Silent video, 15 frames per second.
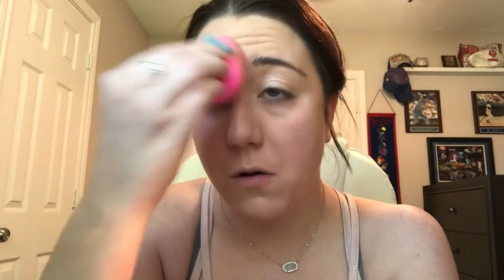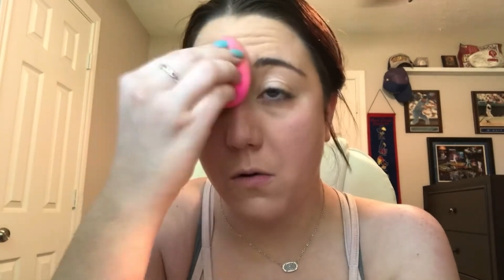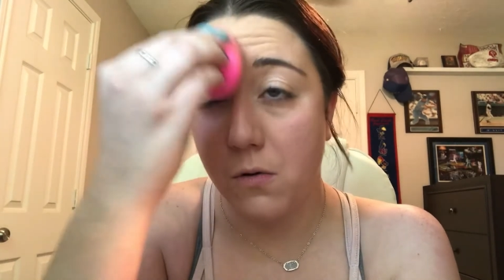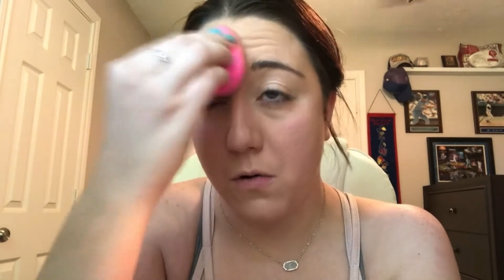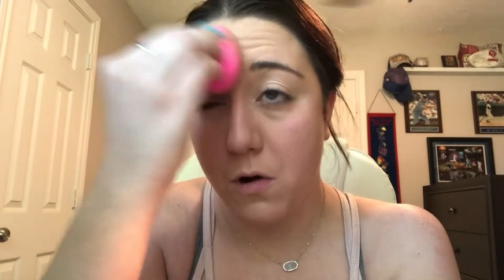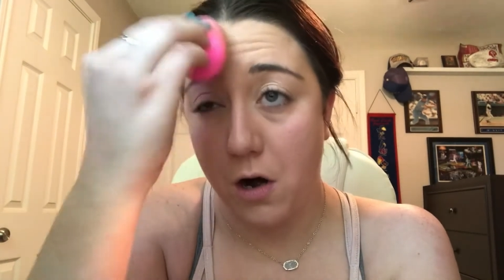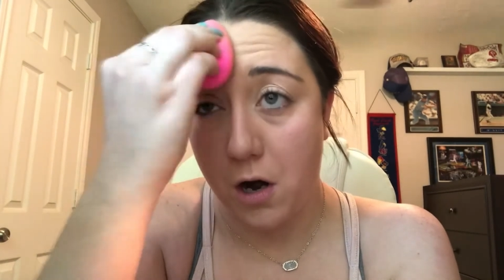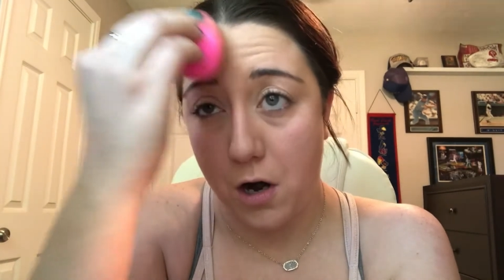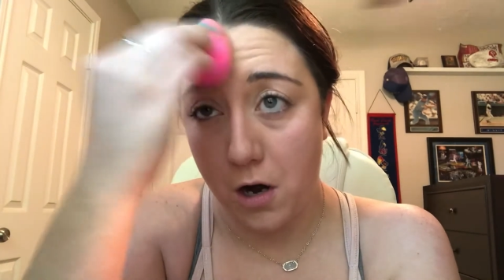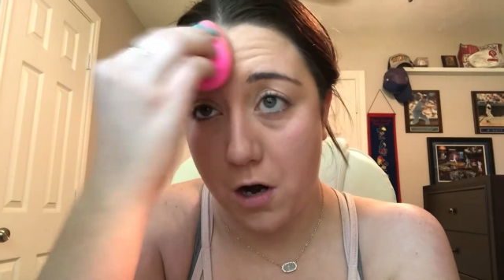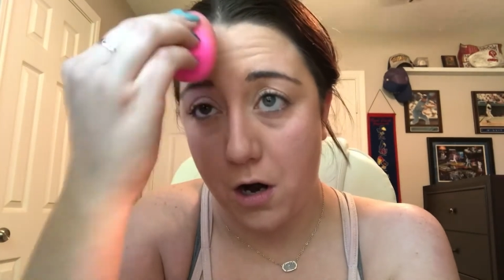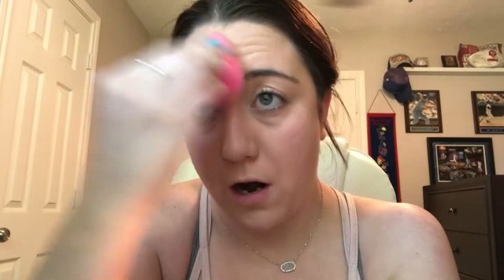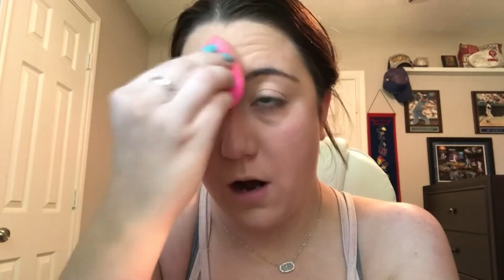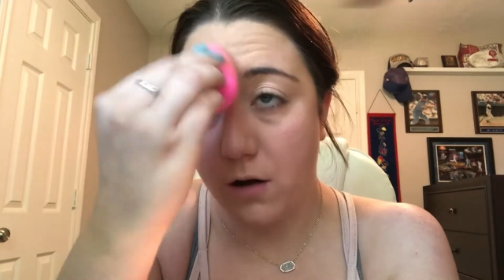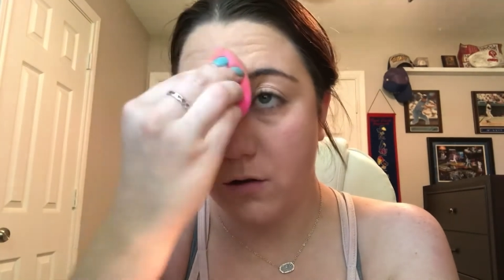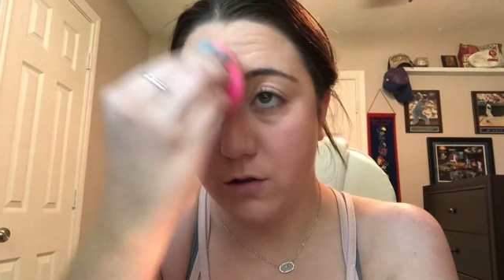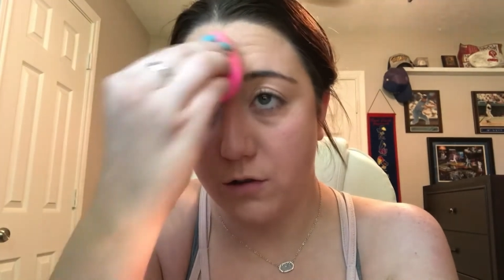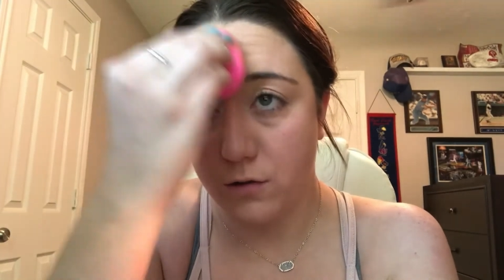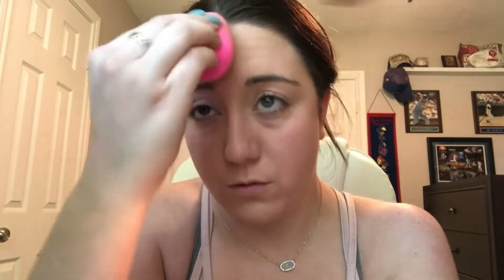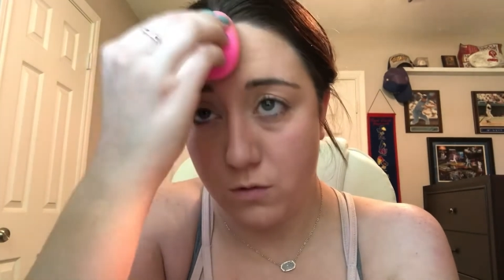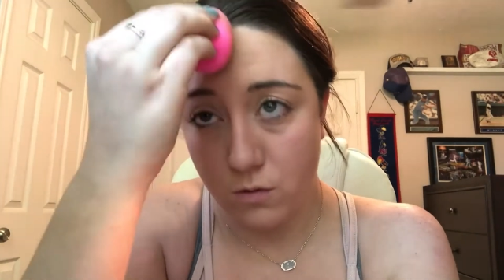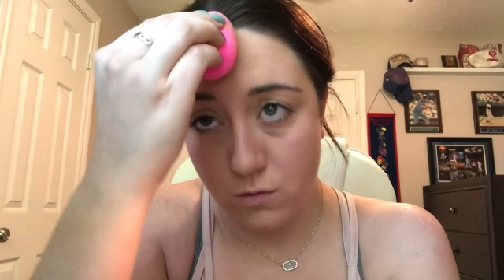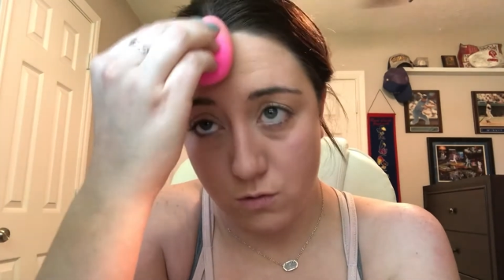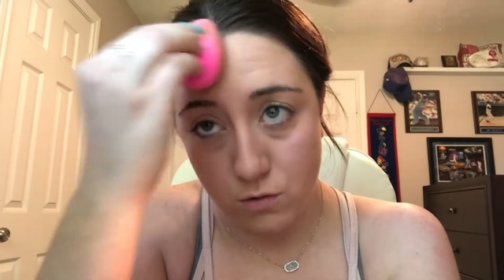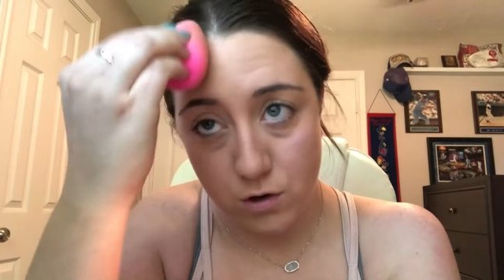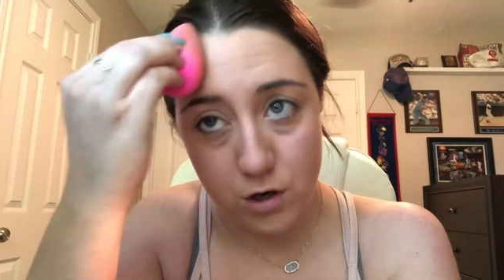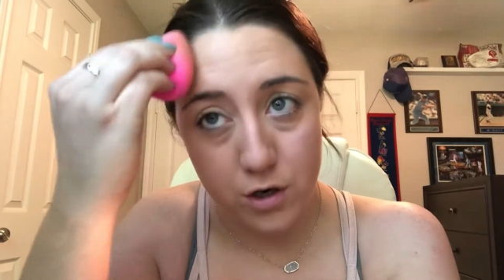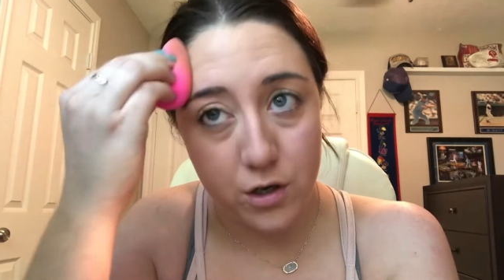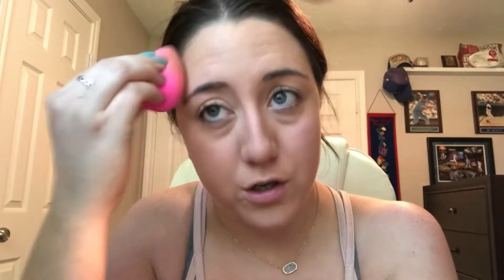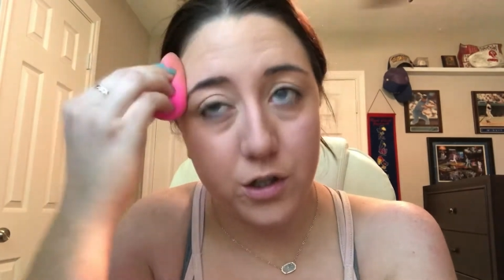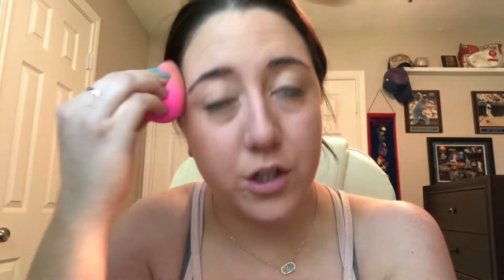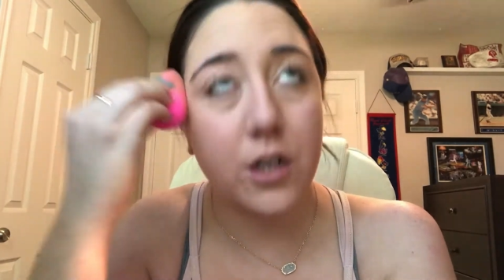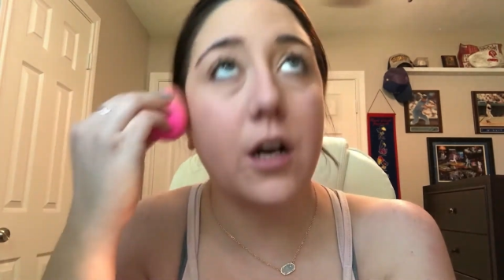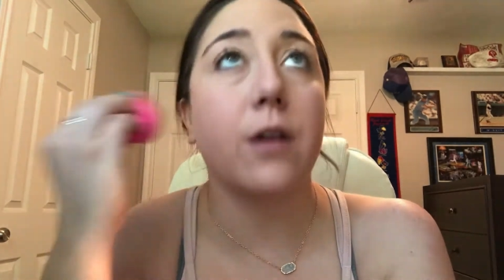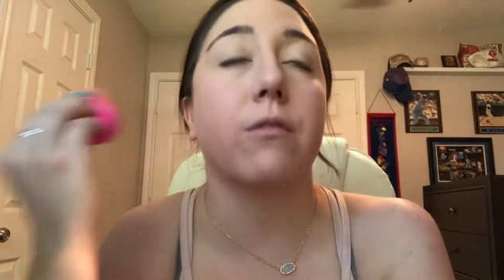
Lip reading: or I'll do orange.